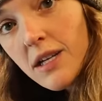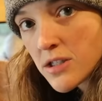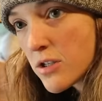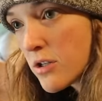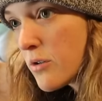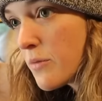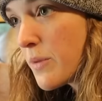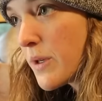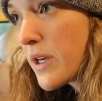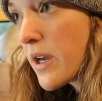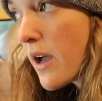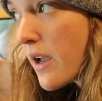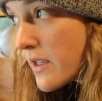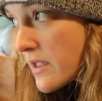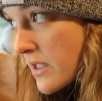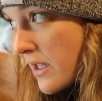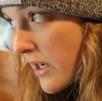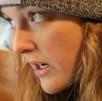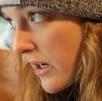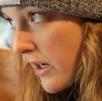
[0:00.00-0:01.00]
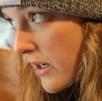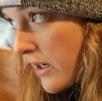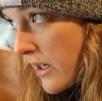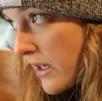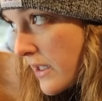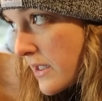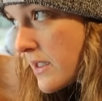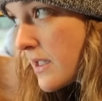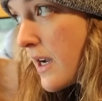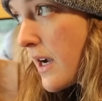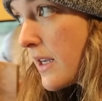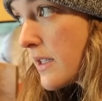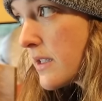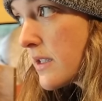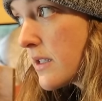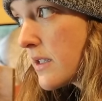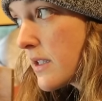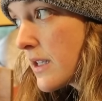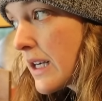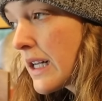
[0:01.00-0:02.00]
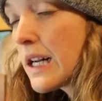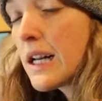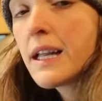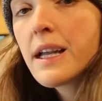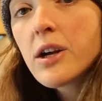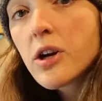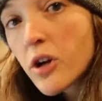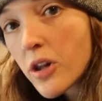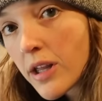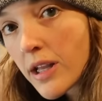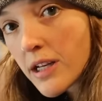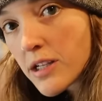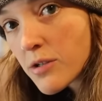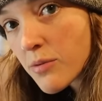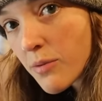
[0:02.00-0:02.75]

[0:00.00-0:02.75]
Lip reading: So because there is not clearly